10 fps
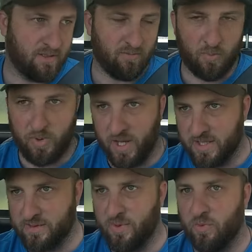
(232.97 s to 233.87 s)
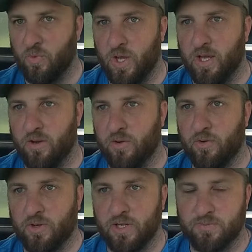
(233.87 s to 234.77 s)
the replacement
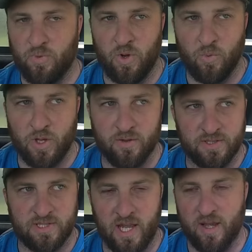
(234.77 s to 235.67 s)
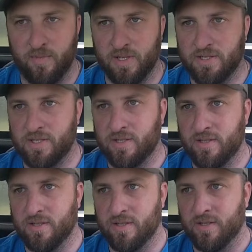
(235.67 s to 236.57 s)
wheel, because one wheel is damaged.
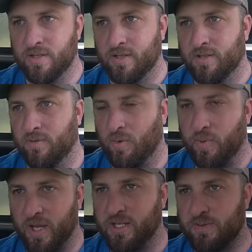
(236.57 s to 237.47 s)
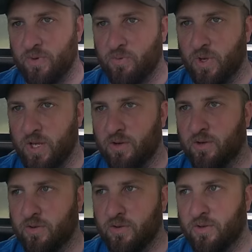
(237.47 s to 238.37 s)
The replacement wheel,